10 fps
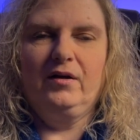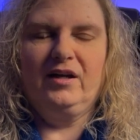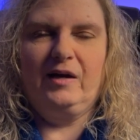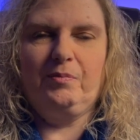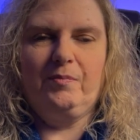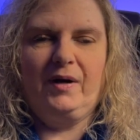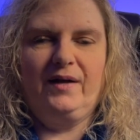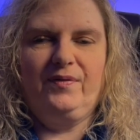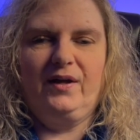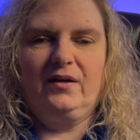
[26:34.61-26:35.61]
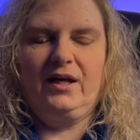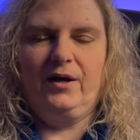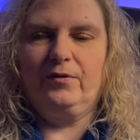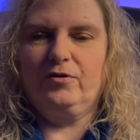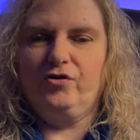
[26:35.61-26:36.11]
Keep in mind that
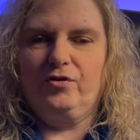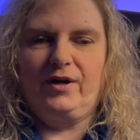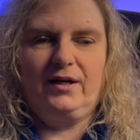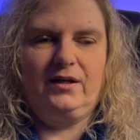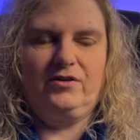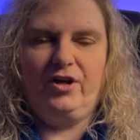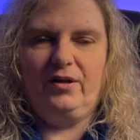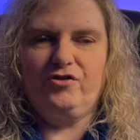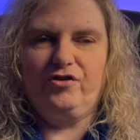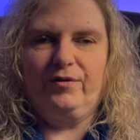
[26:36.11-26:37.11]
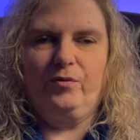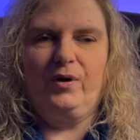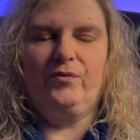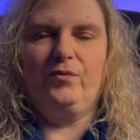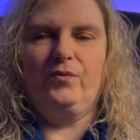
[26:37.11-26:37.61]
characters are not going to tell each other
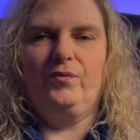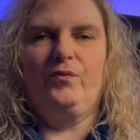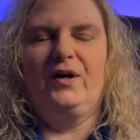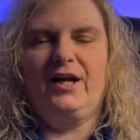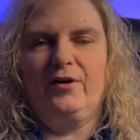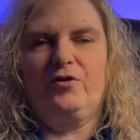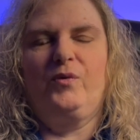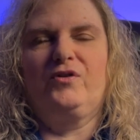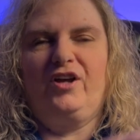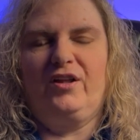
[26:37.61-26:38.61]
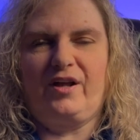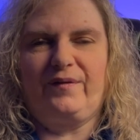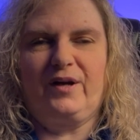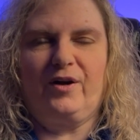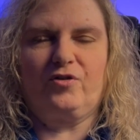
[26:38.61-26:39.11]
what one character won't tell another
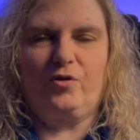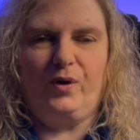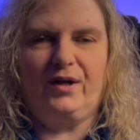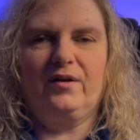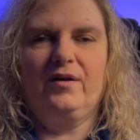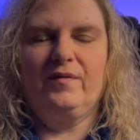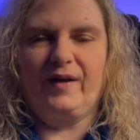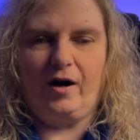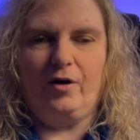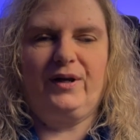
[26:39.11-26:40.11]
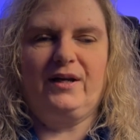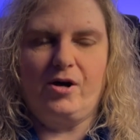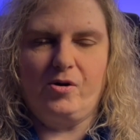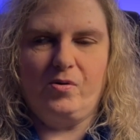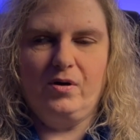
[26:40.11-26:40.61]
character what they already know.